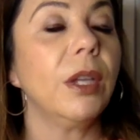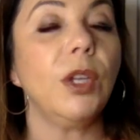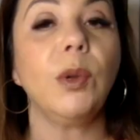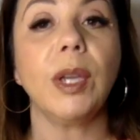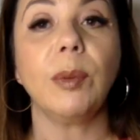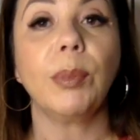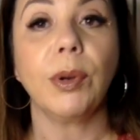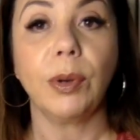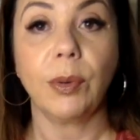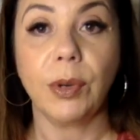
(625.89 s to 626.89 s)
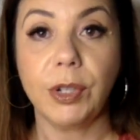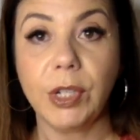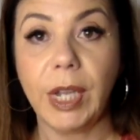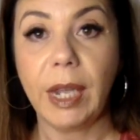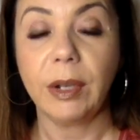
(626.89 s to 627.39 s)
you can burn
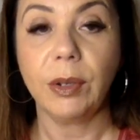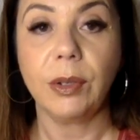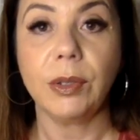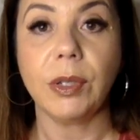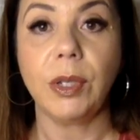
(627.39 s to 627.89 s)
orange candles,